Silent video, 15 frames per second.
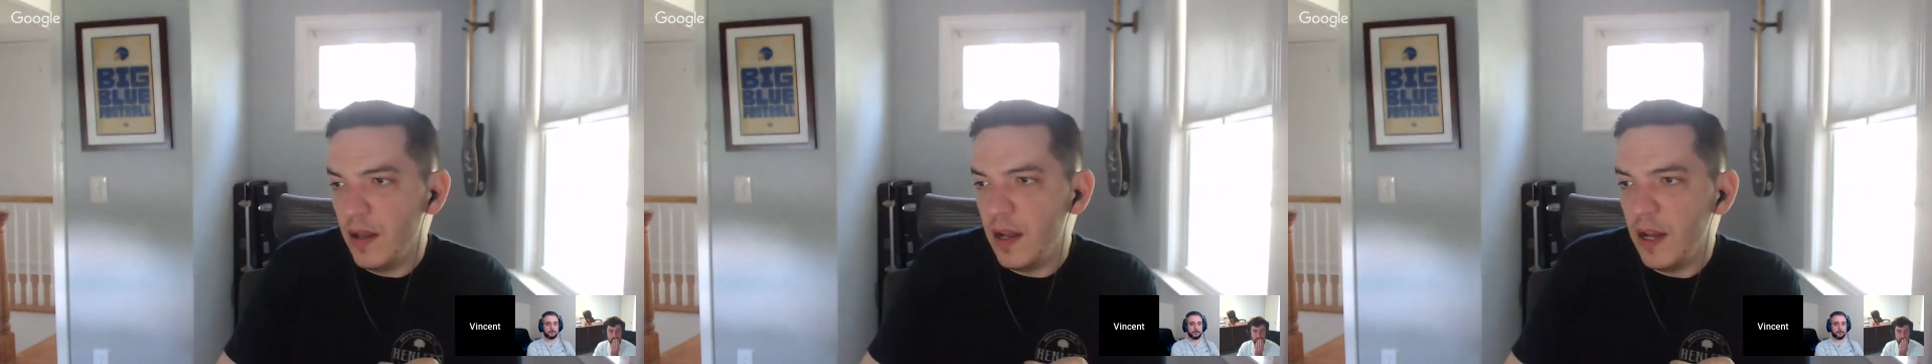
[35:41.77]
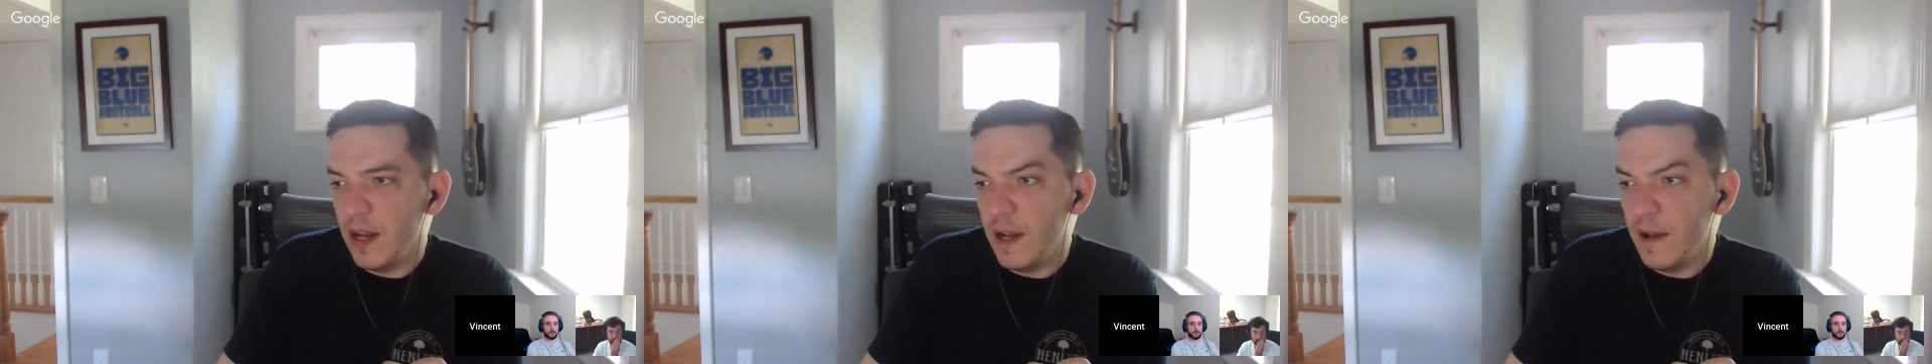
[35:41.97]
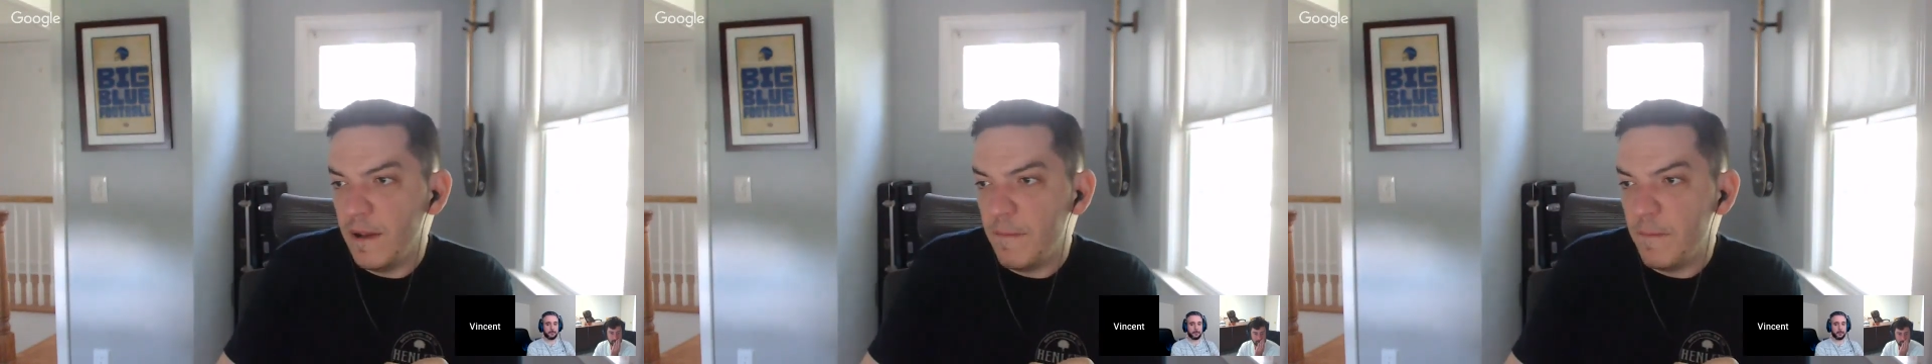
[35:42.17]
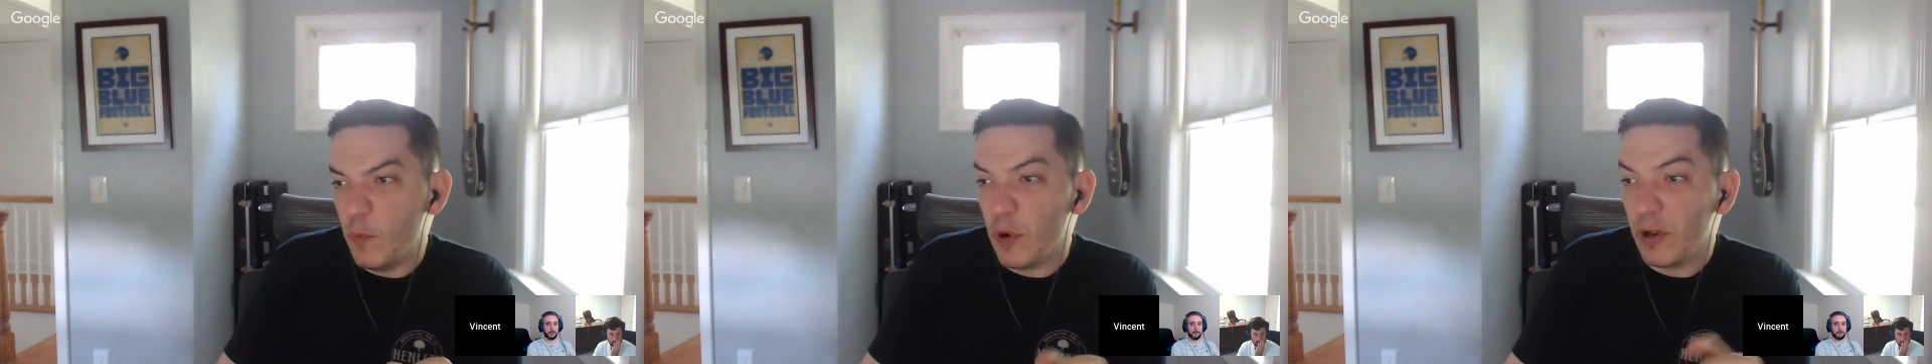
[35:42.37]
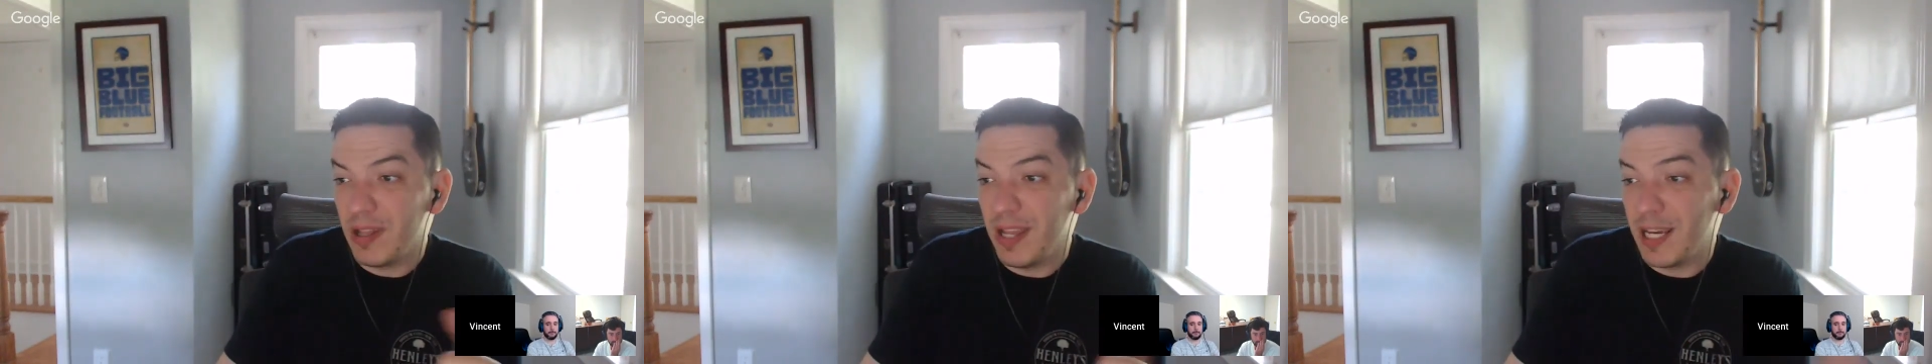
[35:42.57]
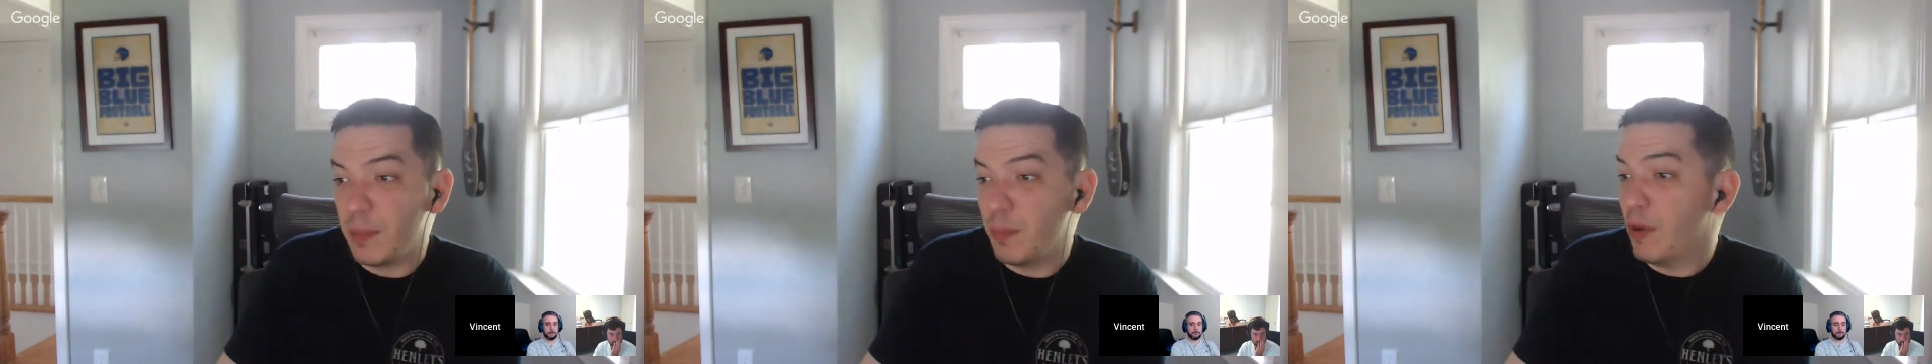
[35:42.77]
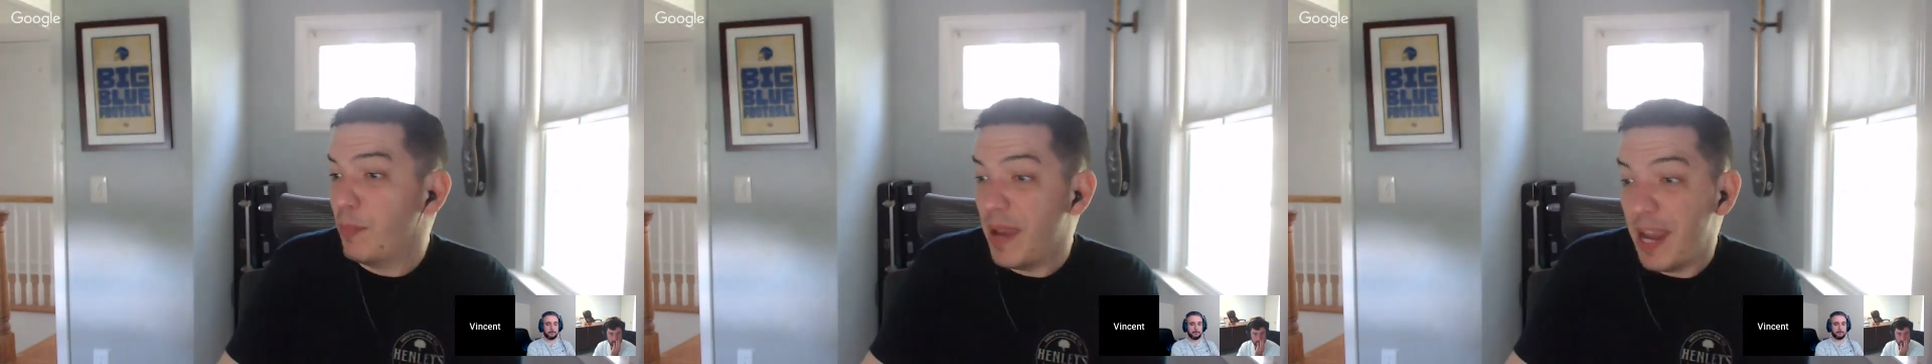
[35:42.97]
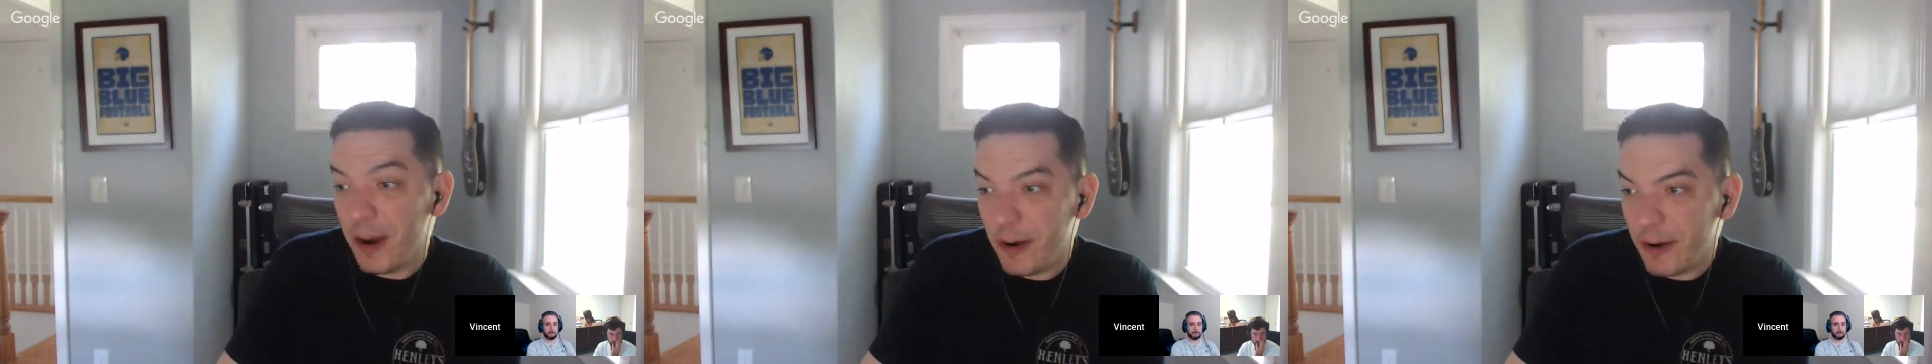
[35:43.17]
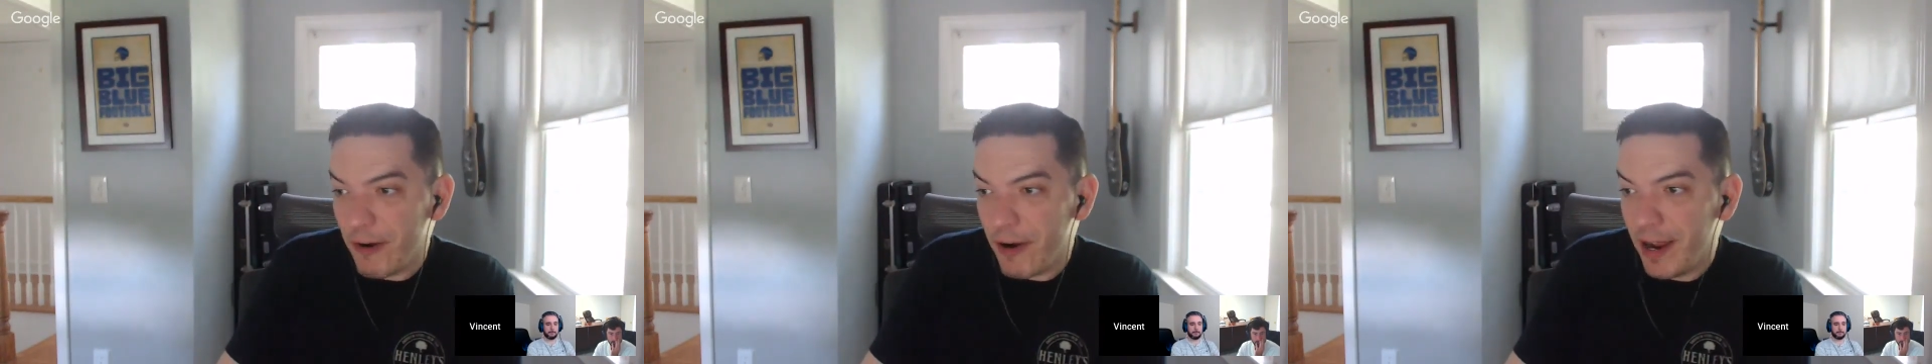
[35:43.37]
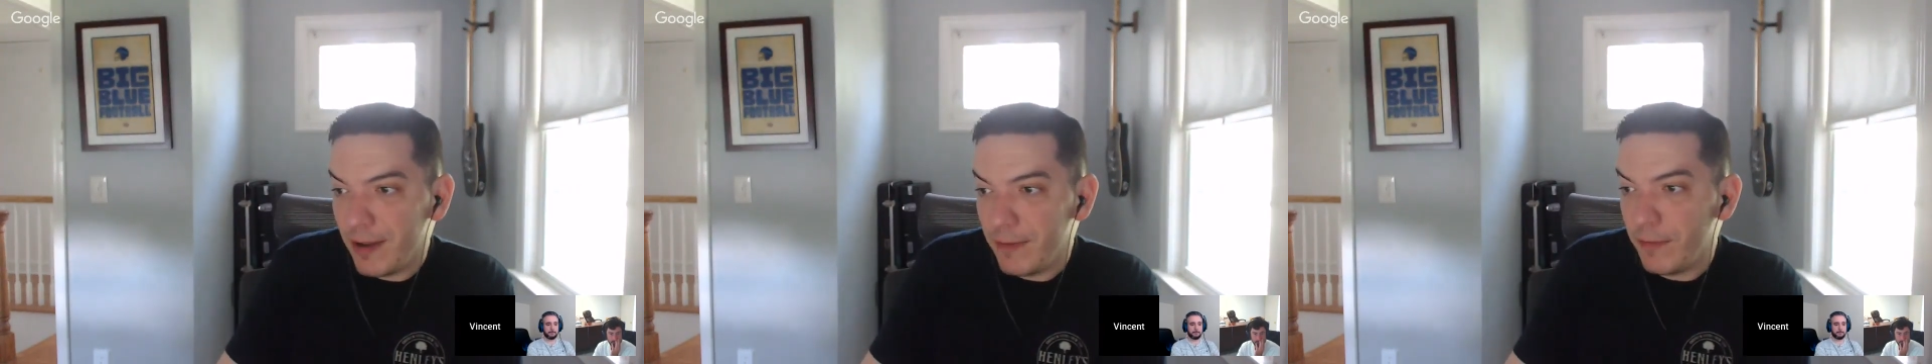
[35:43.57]
per
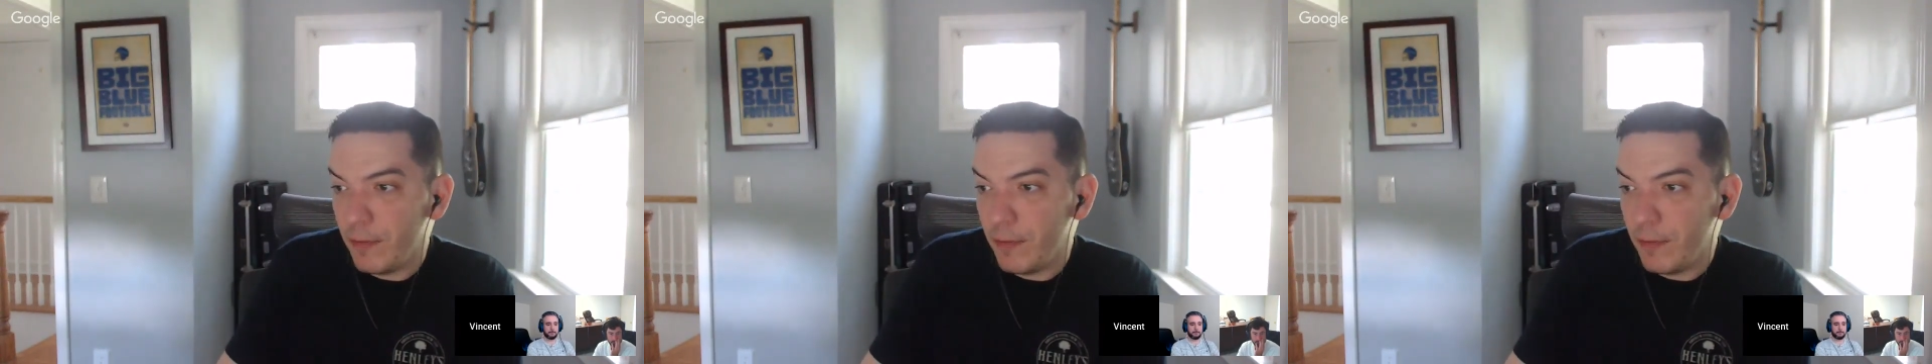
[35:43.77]
paragraph,